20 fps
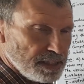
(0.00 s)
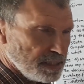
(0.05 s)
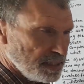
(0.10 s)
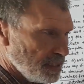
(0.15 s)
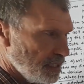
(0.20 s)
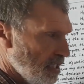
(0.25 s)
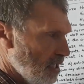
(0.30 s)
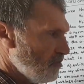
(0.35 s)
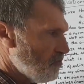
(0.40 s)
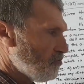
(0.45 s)

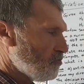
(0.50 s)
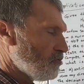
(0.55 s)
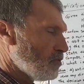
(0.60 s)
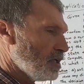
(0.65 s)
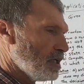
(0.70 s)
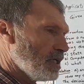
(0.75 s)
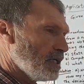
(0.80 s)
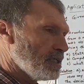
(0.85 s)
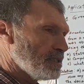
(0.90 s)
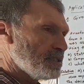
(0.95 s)
If
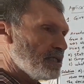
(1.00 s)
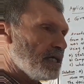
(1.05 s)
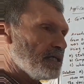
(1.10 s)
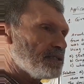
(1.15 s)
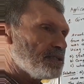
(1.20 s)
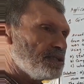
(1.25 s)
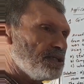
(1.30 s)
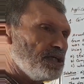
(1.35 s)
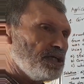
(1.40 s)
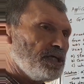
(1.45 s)
the
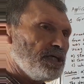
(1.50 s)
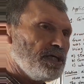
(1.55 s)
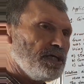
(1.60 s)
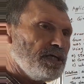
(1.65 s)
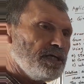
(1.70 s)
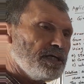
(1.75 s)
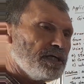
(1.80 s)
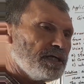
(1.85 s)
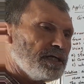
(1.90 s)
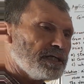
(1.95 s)

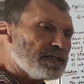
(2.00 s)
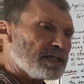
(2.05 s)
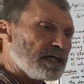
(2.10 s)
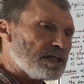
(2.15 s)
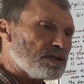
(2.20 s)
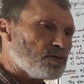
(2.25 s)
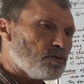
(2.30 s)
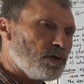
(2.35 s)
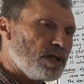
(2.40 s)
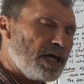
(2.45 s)
T
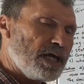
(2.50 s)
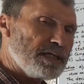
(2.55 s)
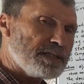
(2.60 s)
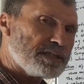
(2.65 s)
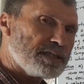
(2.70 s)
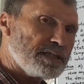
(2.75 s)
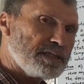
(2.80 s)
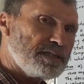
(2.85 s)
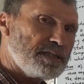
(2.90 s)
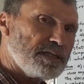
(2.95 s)

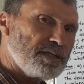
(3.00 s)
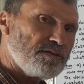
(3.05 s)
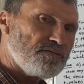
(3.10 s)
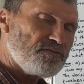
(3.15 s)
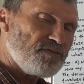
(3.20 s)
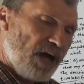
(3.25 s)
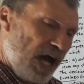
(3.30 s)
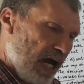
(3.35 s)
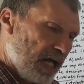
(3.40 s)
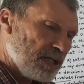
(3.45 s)
calculated
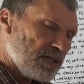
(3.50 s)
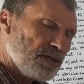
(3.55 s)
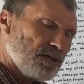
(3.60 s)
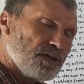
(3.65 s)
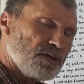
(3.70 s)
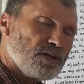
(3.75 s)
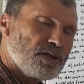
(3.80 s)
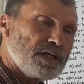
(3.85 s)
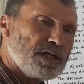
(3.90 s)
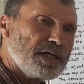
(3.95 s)

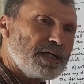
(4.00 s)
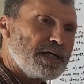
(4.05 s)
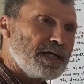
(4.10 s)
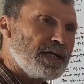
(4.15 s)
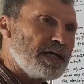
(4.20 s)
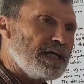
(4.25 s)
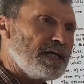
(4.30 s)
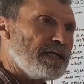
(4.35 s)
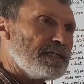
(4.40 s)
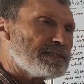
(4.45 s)
value
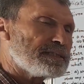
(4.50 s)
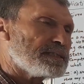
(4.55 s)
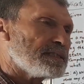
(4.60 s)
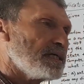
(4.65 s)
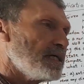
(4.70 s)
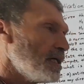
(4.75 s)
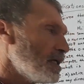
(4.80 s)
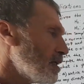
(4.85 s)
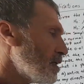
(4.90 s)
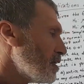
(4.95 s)
is
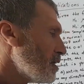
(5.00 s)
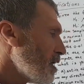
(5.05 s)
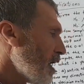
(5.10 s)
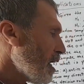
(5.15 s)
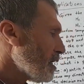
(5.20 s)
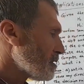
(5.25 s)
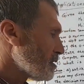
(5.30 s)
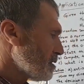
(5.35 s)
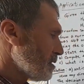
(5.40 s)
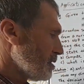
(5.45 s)

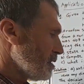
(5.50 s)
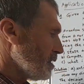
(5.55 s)
not